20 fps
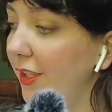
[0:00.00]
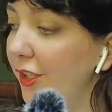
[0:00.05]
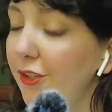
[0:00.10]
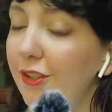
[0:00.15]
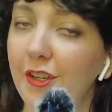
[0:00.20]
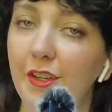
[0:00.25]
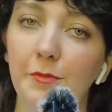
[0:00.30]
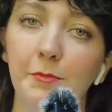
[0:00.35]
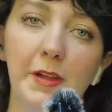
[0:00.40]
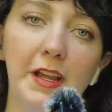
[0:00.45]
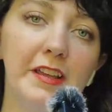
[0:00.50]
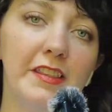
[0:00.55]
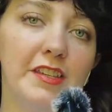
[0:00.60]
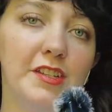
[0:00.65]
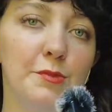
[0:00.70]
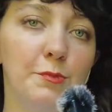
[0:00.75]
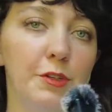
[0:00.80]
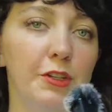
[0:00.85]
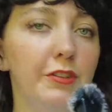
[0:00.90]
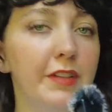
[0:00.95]
You could wear
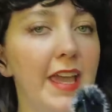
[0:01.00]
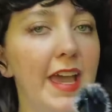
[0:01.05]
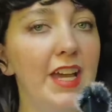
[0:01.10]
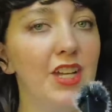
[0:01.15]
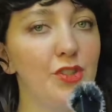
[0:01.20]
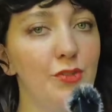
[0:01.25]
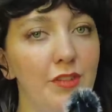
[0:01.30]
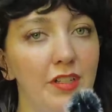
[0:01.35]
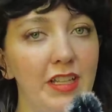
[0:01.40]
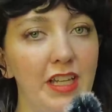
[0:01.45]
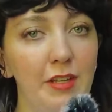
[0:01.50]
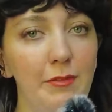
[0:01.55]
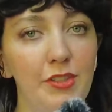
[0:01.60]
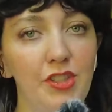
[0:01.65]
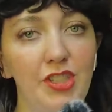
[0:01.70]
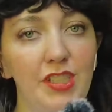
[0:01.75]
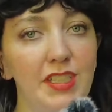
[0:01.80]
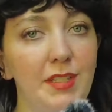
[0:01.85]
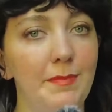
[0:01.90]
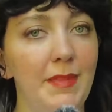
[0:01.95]
this real casually with
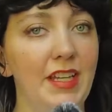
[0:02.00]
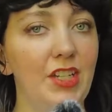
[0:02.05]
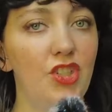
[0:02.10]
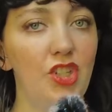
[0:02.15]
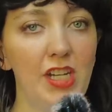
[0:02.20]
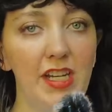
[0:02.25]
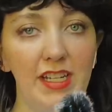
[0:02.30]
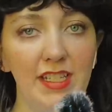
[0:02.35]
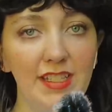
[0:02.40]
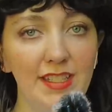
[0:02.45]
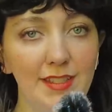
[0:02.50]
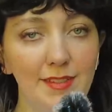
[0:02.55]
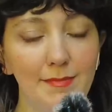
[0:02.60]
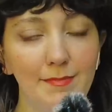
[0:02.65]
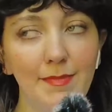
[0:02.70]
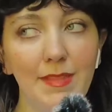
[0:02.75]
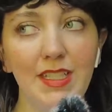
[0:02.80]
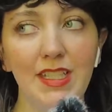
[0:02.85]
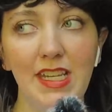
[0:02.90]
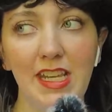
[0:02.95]
just some like jeans
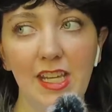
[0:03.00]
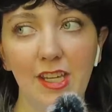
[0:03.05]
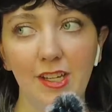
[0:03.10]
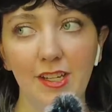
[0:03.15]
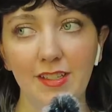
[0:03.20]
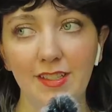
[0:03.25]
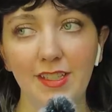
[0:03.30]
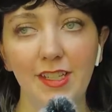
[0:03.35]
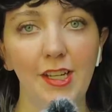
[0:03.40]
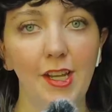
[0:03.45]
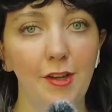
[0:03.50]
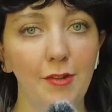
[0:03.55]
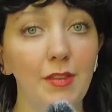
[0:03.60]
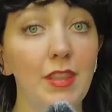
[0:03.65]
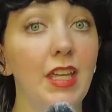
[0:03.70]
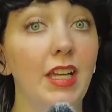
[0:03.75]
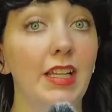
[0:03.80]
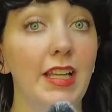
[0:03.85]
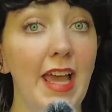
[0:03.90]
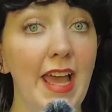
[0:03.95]
and sneakers, you know,
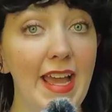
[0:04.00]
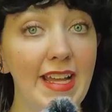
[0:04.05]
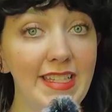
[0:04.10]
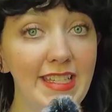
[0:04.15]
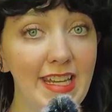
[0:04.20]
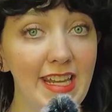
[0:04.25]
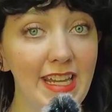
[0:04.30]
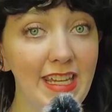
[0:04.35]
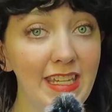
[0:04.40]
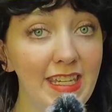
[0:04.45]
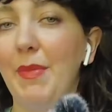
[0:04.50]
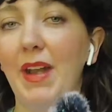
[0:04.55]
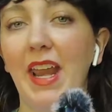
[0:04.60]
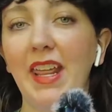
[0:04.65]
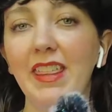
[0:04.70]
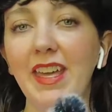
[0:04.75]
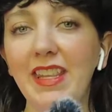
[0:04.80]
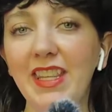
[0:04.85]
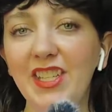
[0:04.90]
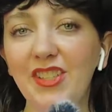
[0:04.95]
the classic. But I
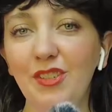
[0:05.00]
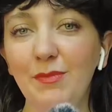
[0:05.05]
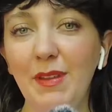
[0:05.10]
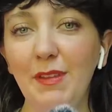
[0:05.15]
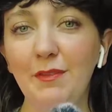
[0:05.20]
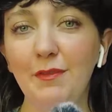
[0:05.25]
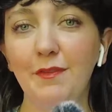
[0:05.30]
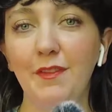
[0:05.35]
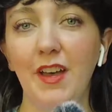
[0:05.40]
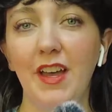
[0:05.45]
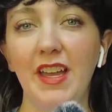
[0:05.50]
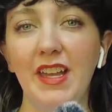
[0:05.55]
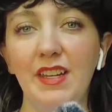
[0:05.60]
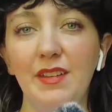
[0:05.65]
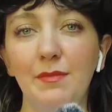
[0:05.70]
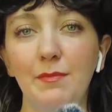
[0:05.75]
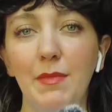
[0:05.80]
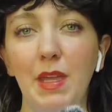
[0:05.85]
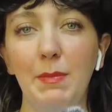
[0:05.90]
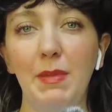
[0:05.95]
thought this would be
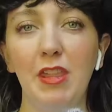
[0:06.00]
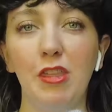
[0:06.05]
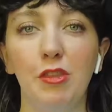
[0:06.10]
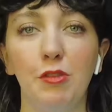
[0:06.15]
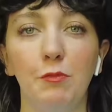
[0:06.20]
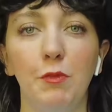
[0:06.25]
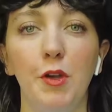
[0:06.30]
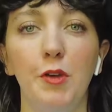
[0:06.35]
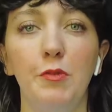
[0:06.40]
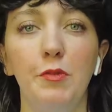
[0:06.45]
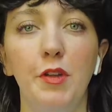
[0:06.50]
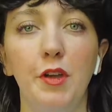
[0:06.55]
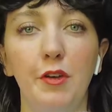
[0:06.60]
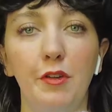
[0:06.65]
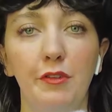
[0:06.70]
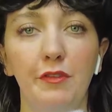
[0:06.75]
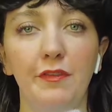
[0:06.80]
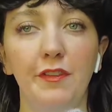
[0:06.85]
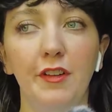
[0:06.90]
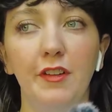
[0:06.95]
fun, maybe thrown
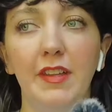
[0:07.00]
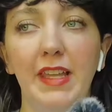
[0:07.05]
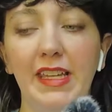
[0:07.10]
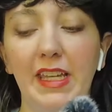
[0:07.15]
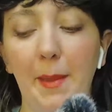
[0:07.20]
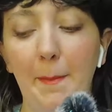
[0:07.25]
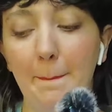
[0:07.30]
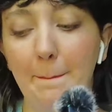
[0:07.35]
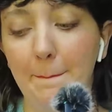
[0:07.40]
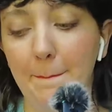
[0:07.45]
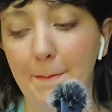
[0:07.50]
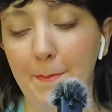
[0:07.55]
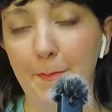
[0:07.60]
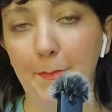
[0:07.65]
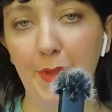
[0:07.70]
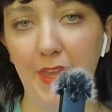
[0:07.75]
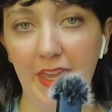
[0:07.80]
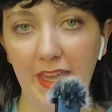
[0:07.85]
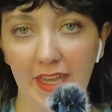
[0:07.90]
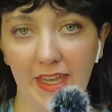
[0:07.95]
over like a
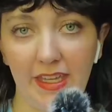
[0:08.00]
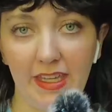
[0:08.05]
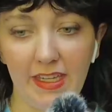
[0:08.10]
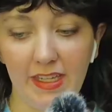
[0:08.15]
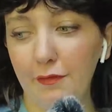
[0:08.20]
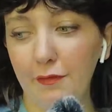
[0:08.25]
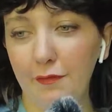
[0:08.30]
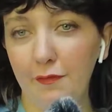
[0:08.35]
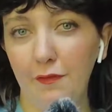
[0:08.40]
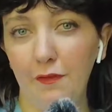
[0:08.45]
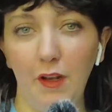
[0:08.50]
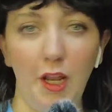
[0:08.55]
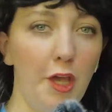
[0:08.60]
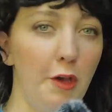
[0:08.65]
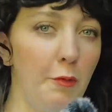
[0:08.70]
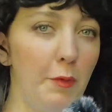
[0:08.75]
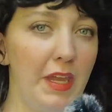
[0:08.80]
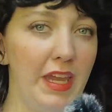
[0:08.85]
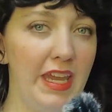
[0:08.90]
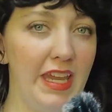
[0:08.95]
big,
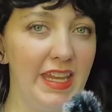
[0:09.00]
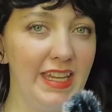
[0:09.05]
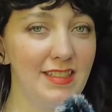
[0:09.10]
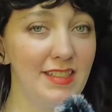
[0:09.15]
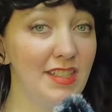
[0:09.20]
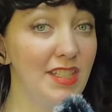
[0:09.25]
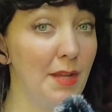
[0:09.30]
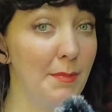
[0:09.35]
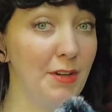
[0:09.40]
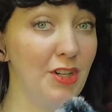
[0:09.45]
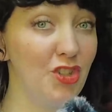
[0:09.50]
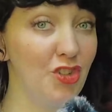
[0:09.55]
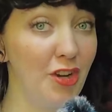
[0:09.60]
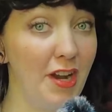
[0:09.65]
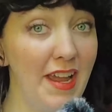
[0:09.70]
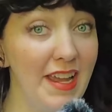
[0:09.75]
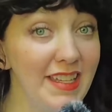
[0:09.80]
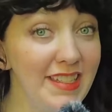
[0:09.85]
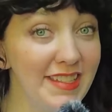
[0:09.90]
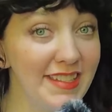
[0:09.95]
flowy summer
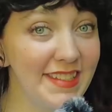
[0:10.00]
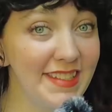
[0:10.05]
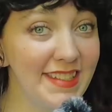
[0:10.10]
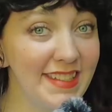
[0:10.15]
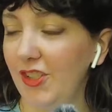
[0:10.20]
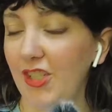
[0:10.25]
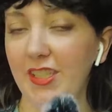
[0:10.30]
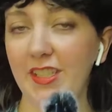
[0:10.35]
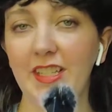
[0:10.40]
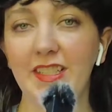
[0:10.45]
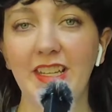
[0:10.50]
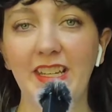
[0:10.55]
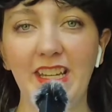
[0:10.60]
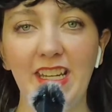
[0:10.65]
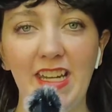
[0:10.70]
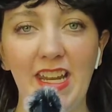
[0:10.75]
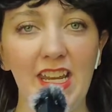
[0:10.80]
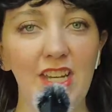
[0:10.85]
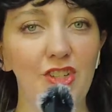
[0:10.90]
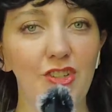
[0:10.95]
dress. Just as like
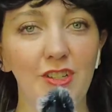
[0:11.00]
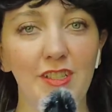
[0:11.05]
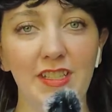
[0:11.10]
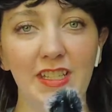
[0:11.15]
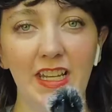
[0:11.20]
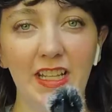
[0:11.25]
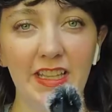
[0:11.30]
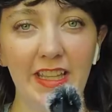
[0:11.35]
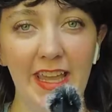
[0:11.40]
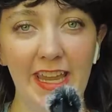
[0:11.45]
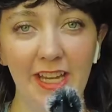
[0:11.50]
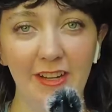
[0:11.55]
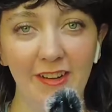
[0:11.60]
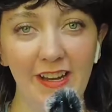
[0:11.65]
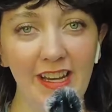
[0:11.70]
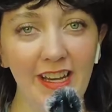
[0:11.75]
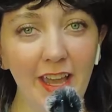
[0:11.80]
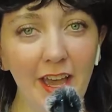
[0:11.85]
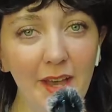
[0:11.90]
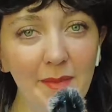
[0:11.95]
an interesting
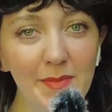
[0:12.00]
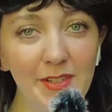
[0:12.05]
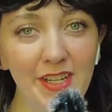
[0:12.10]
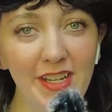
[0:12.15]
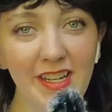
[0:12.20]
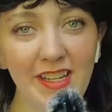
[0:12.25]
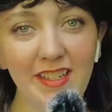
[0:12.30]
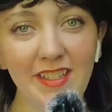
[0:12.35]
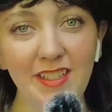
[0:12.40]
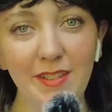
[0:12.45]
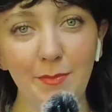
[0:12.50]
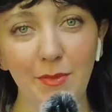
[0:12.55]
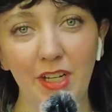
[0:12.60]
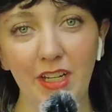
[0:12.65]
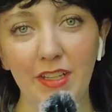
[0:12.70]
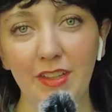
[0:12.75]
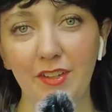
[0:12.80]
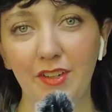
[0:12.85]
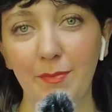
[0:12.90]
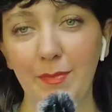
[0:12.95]
layering option to bring
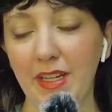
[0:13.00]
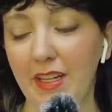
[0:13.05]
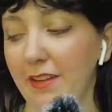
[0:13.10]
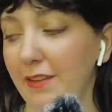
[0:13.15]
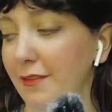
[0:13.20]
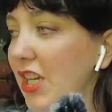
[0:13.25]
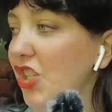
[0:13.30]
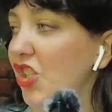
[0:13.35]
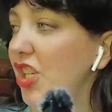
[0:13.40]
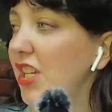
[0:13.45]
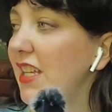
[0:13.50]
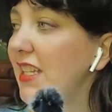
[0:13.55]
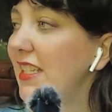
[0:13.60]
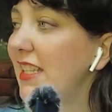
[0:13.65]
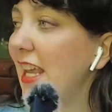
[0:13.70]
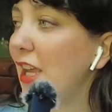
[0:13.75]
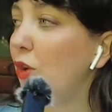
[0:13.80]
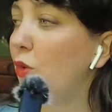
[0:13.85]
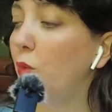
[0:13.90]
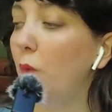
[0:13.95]
a little bit of je ne
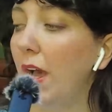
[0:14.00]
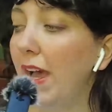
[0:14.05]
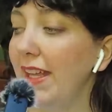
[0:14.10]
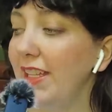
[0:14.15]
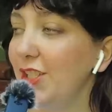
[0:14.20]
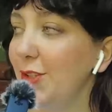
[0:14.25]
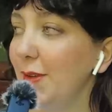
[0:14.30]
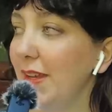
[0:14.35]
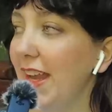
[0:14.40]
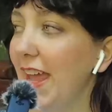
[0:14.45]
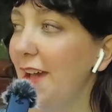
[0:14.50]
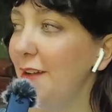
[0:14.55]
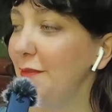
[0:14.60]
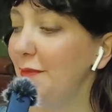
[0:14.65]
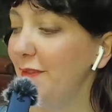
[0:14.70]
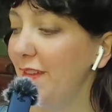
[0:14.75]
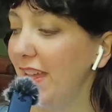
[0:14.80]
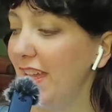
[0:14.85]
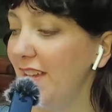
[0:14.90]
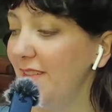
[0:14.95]
sais quoi to an
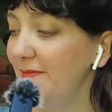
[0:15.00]
outfit.